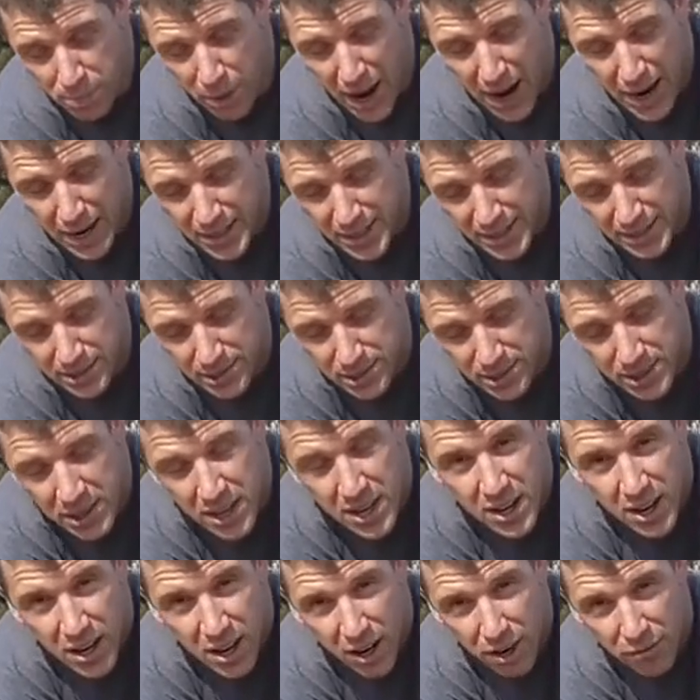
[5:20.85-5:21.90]
bodies
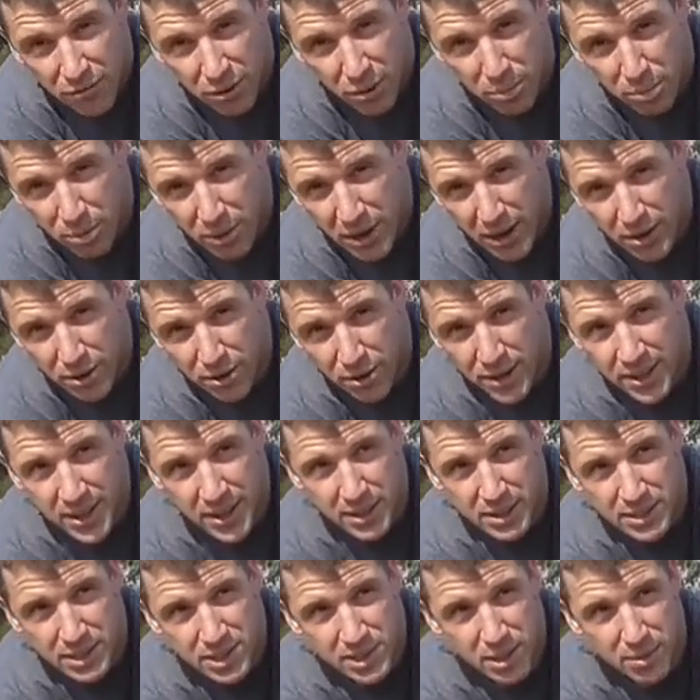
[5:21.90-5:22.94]
of the prey they're
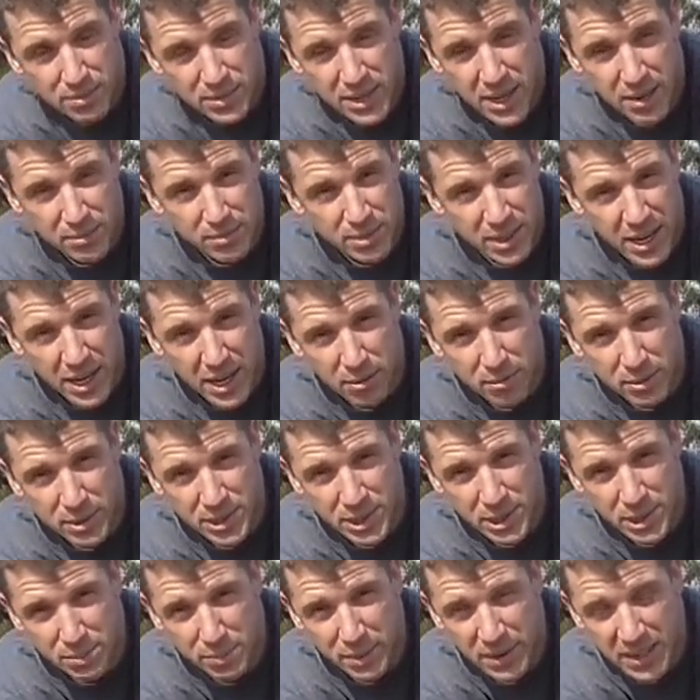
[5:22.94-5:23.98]
eating, sometimes animals
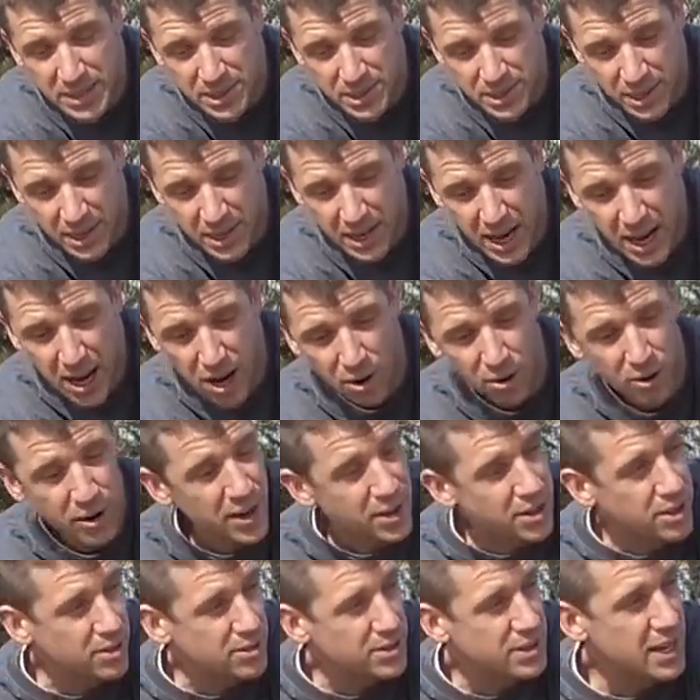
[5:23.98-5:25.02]
as big as a cow,
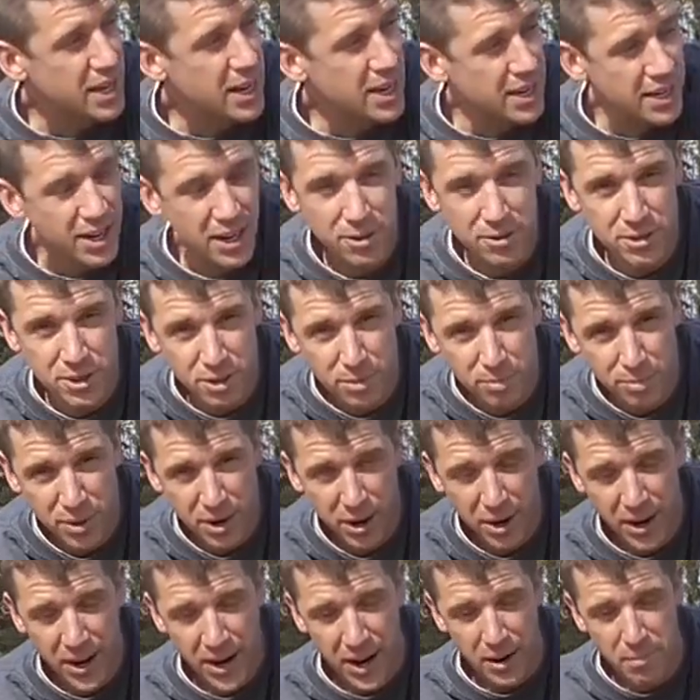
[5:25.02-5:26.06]
and they'll take it out into the
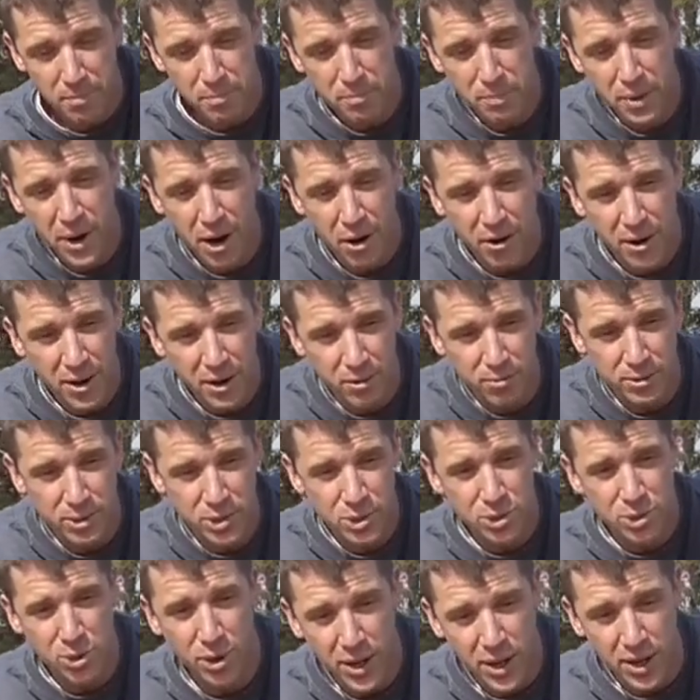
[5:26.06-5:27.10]
prairie and bury it with
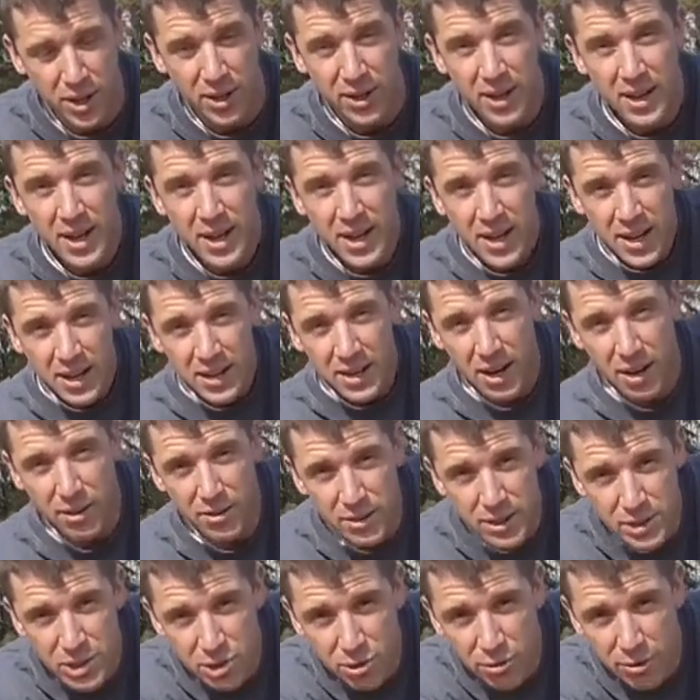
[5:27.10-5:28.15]
soil. Now
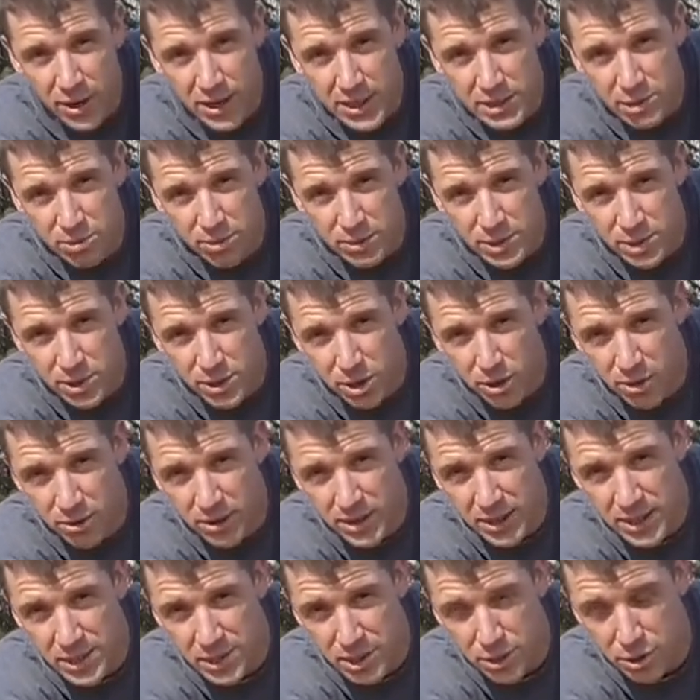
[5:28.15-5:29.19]
this creates what's known
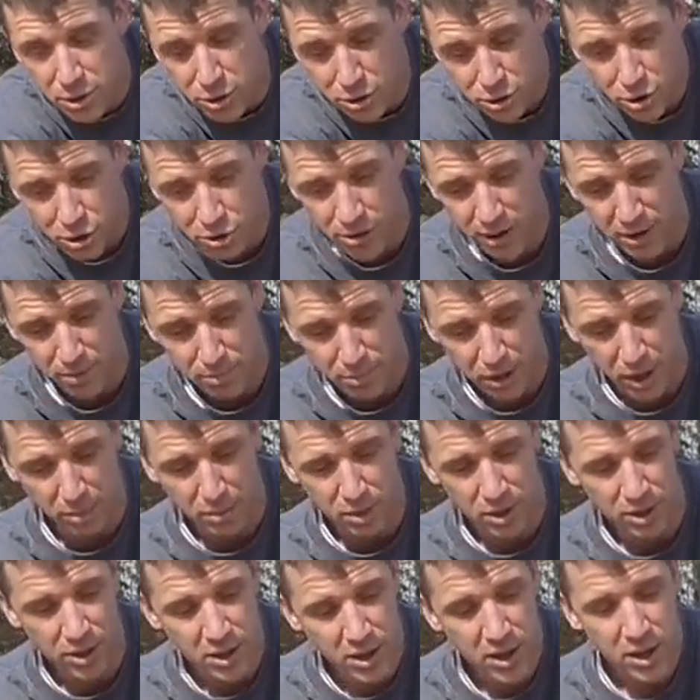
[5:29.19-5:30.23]
as a nutrient
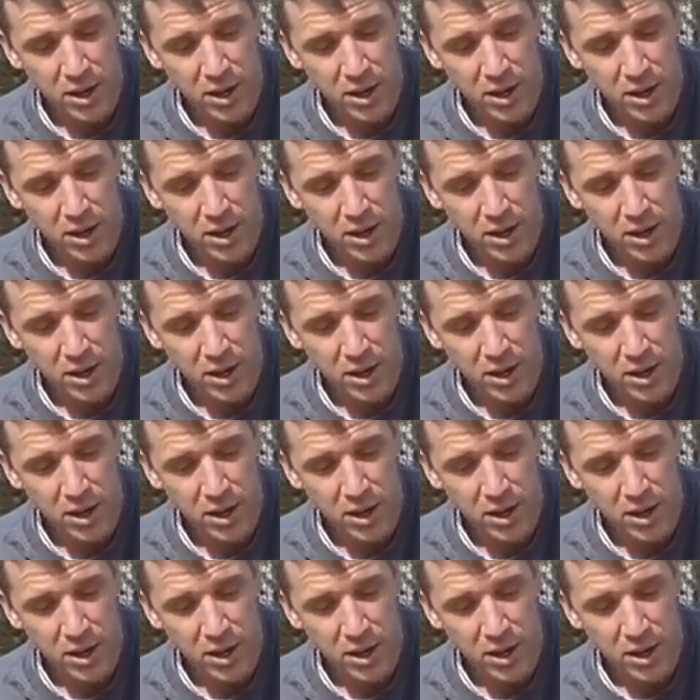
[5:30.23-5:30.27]
bubble,